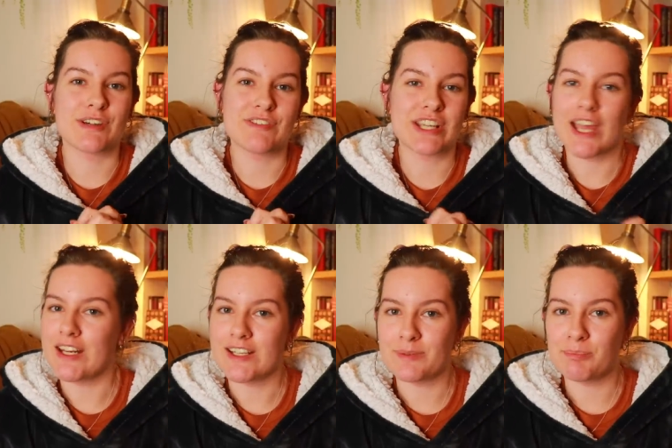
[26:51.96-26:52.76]
Raven
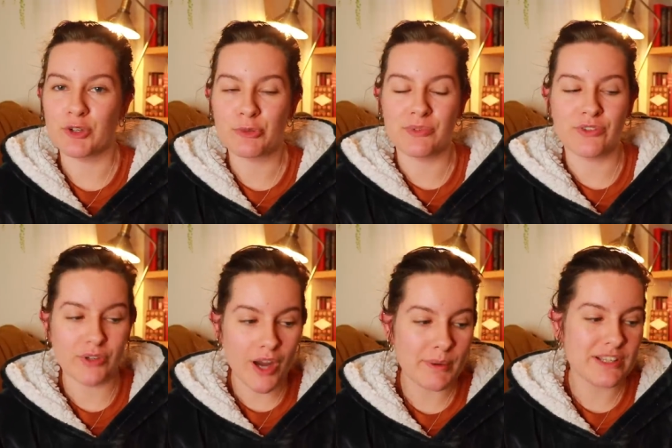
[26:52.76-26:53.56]
Kennedy's books before
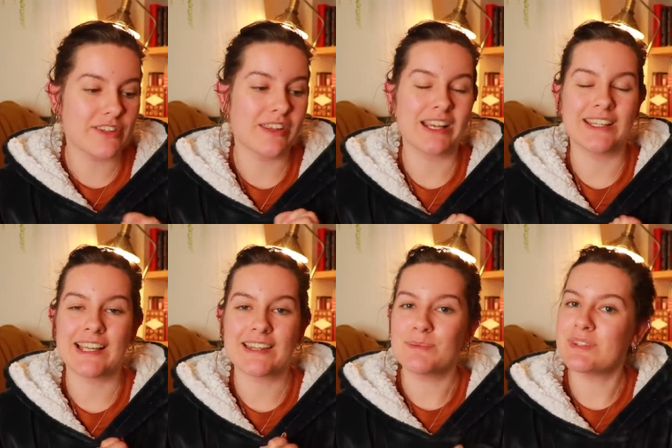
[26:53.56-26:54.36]
going so that I can
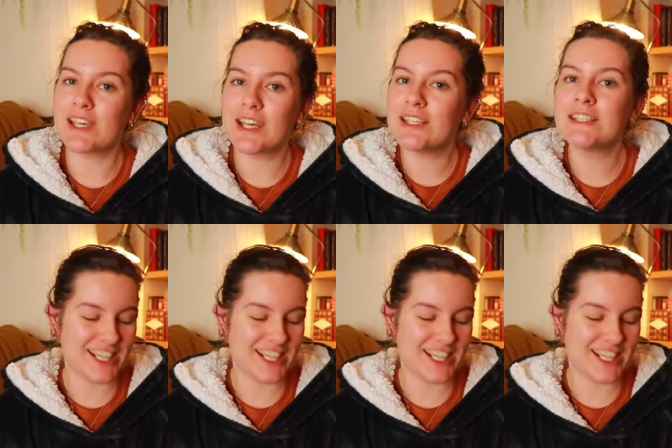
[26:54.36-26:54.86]
get them signed.